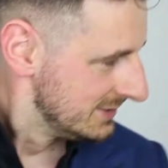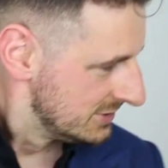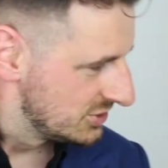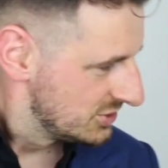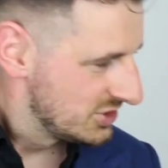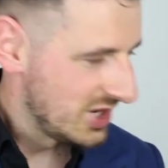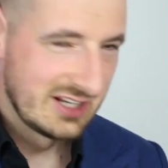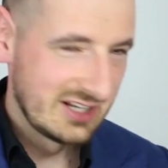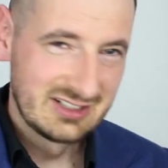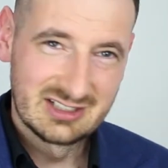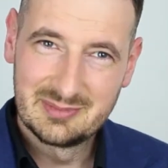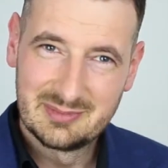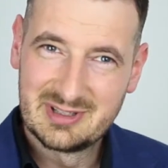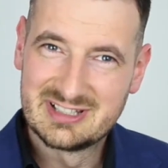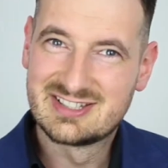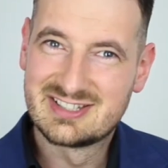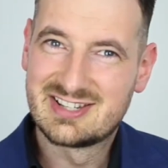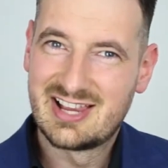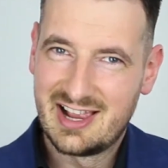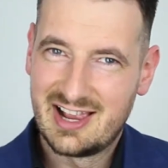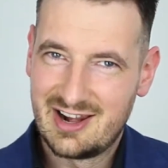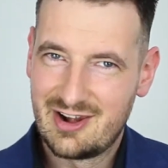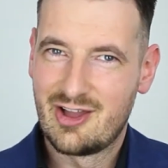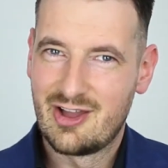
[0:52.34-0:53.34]
Gentlemen,
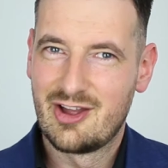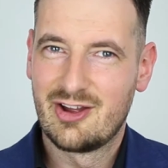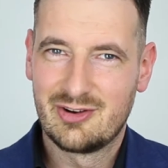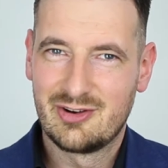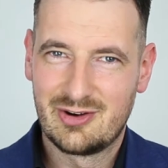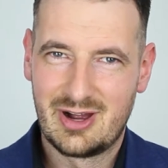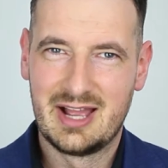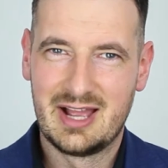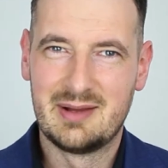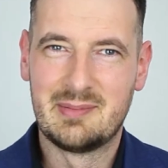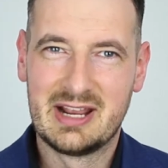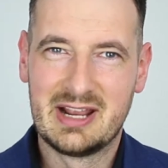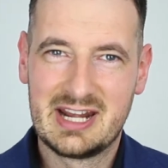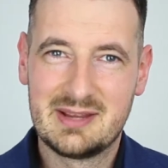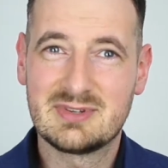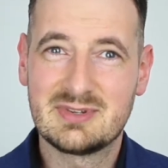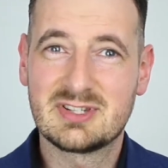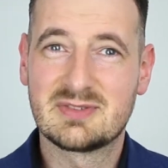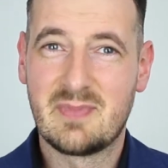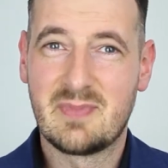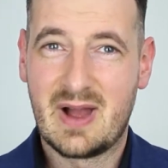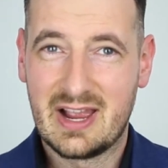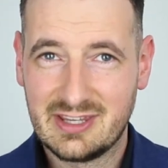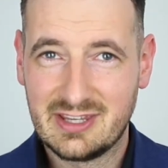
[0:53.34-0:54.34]
hello, my name
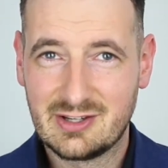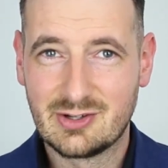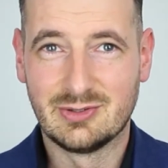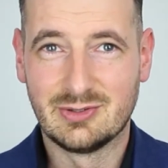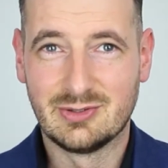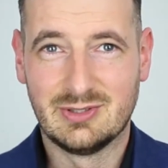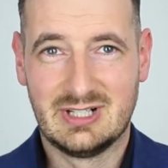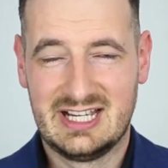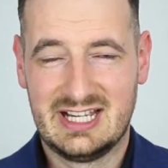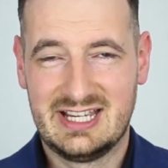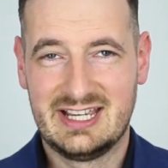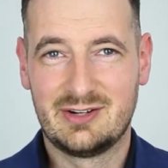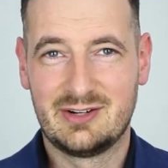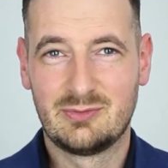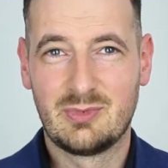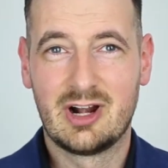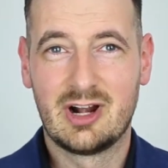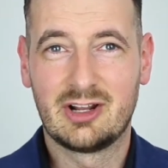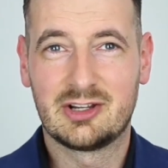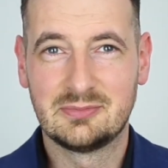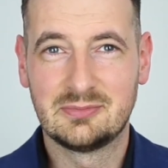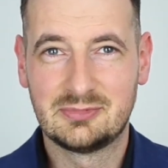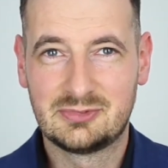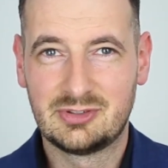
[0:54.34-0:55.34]
is Michael, and
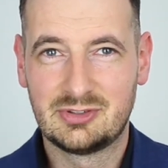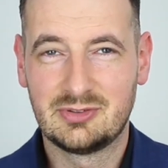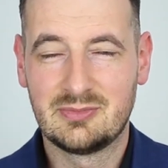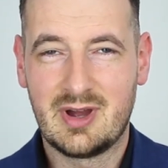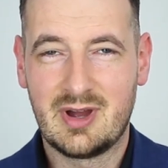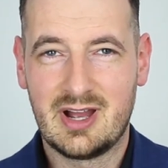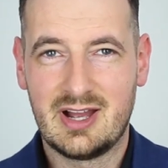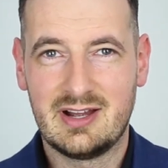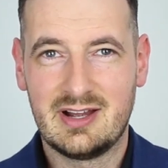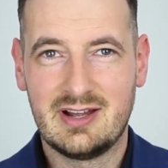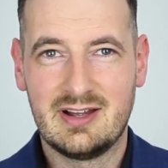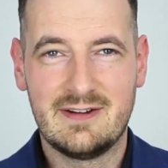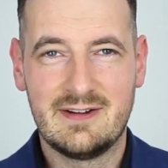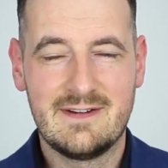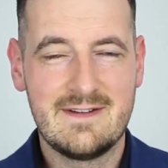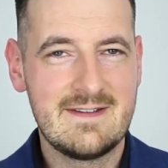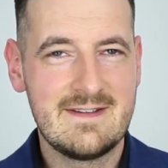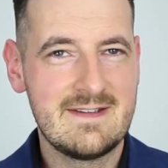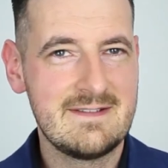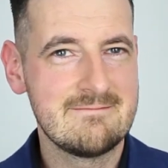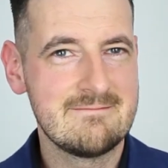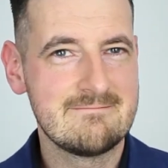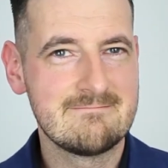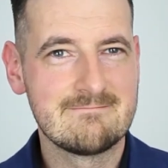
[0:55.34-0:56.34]
welcome
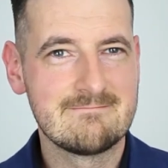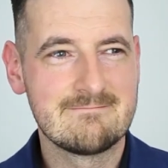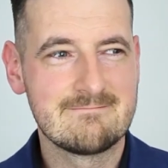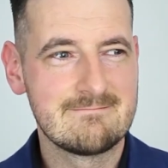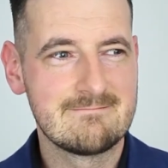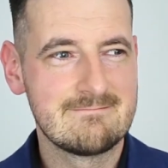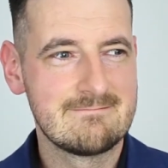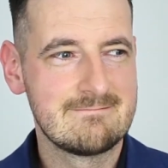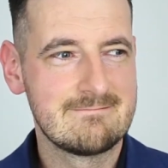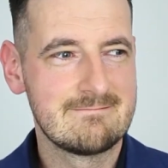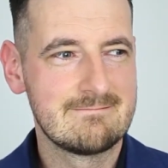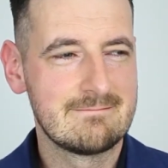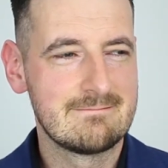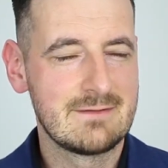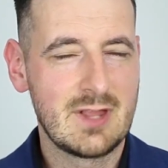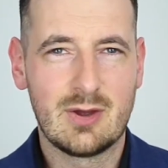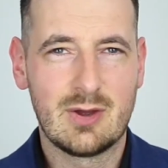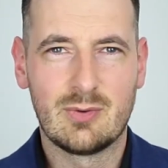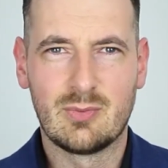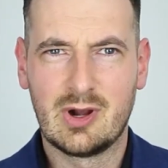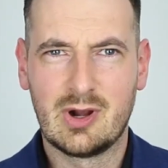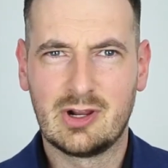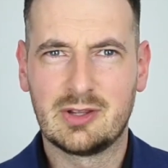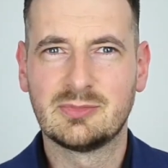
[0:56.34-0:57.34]
to
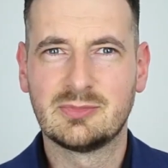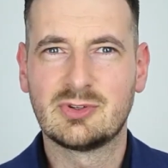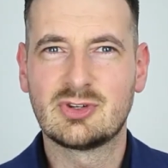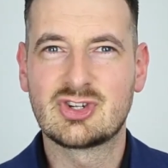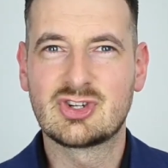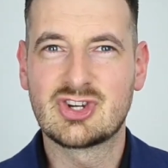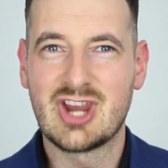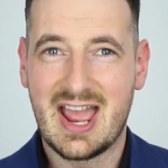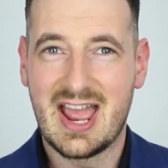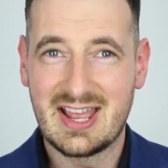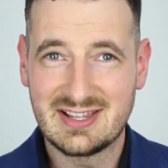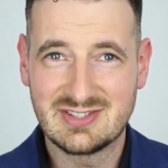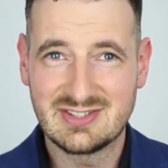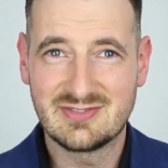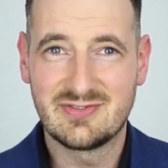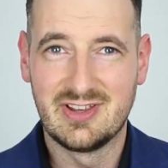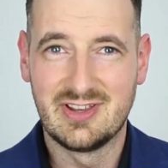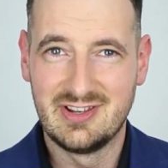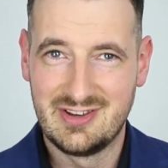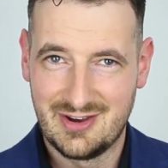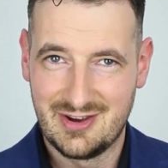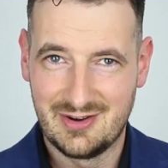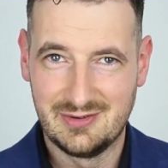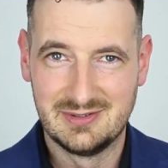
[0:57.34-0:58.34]
Chad's
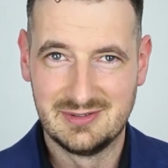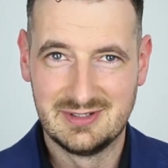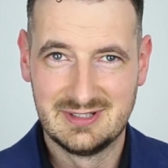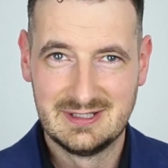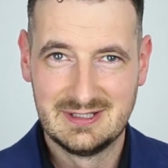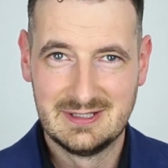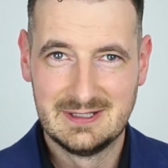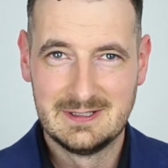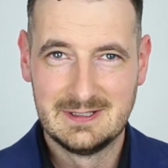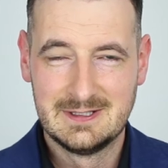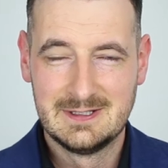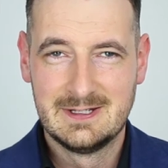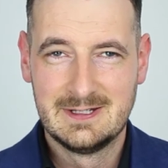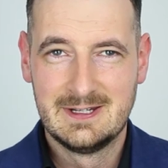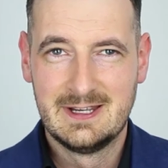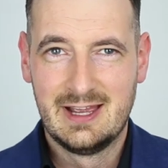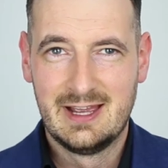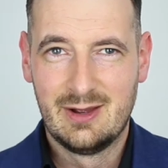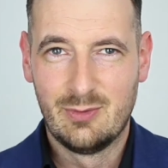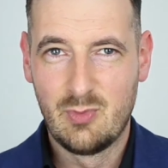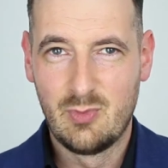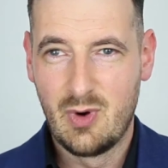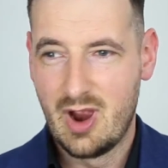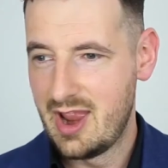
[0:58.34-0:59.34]
video,
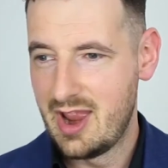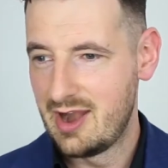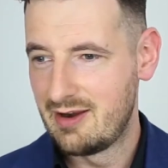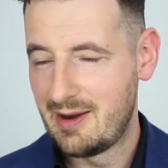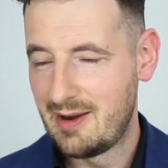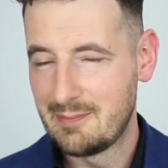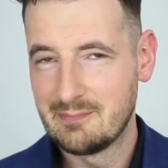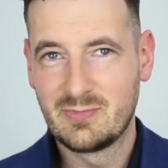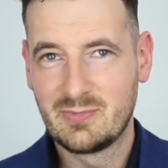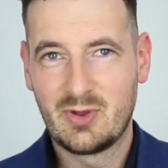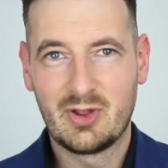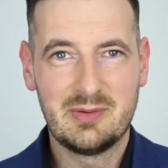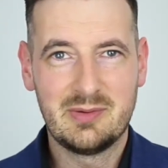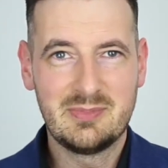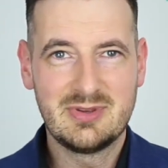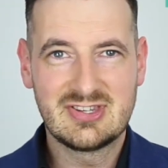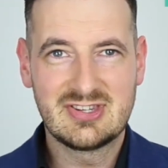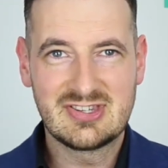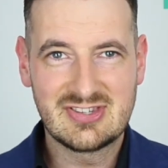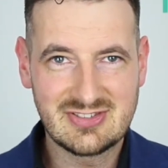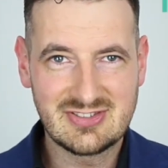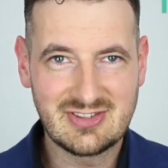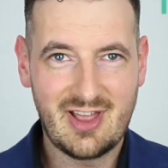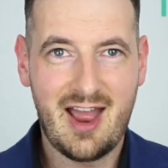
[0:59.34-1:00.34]
where I'm going to be
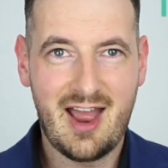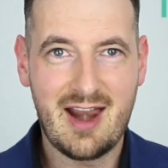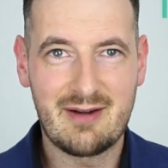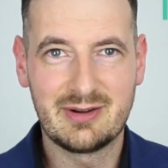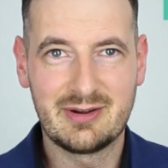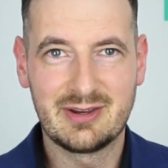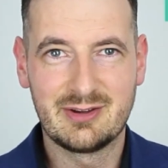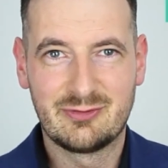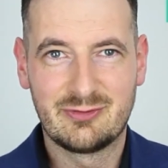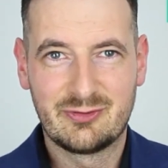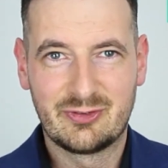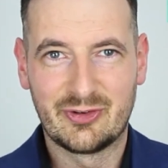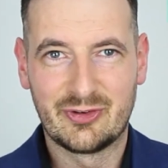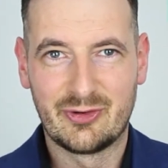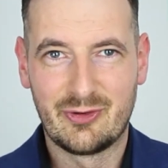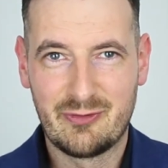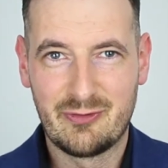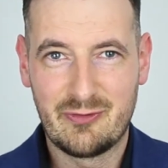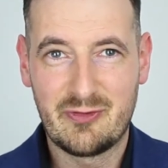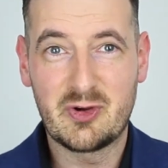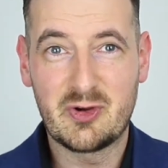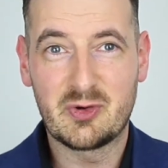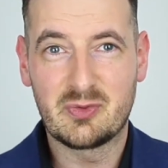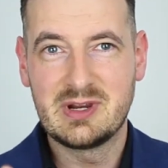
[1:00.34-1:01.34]
starring for
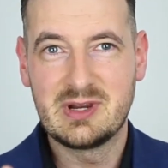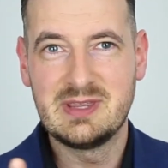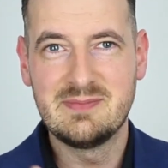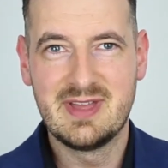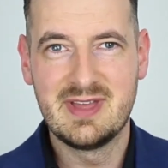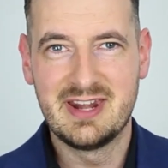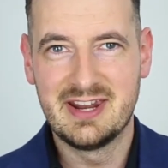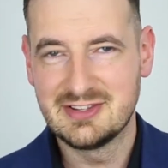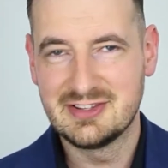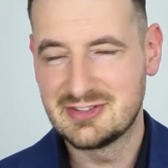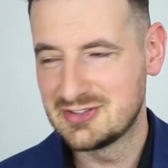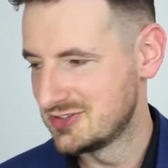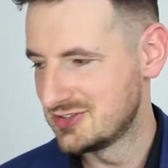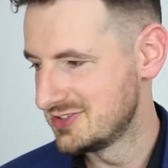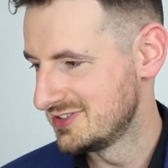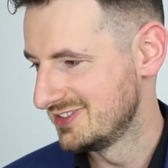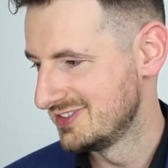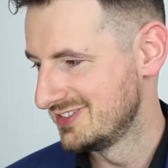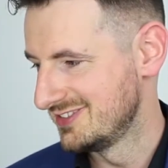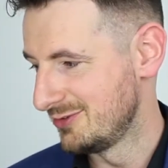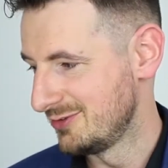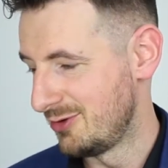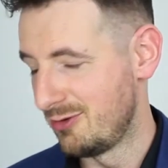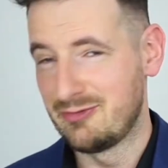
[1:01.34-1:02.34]
3 minutes,
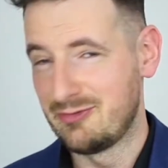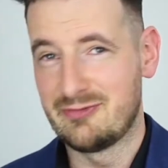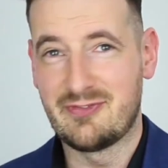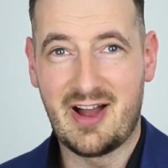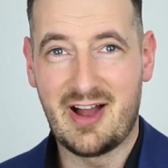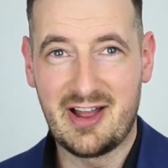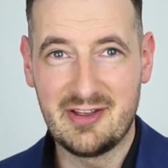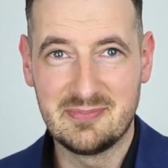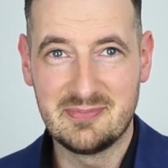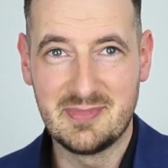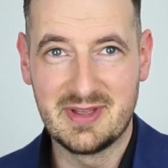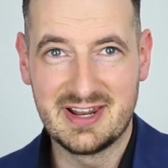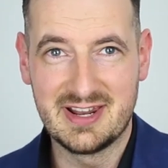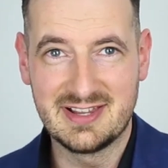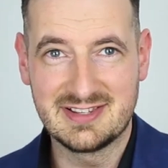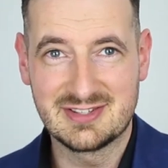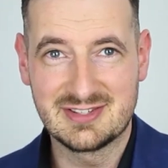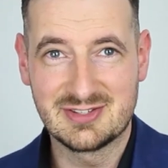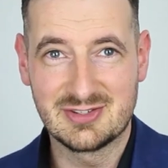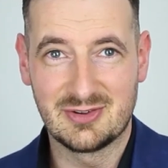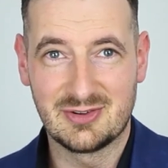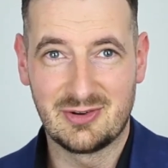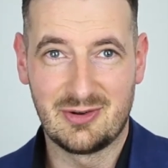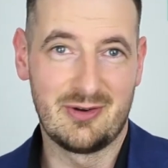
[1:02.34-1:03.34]
or 5
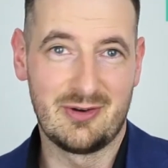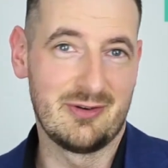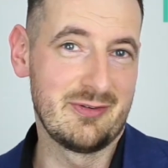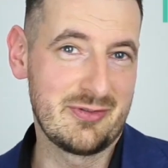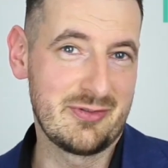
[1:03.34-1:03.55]
minutes, or